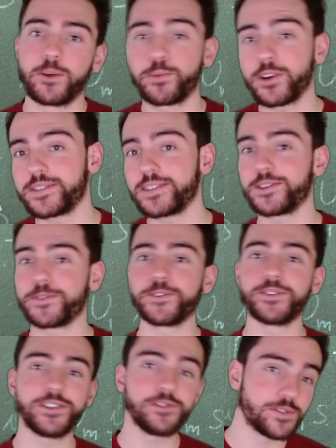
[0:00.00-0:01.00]
a process of
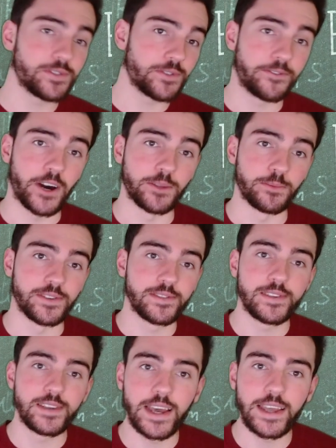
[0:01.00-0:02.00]
continuous refinements,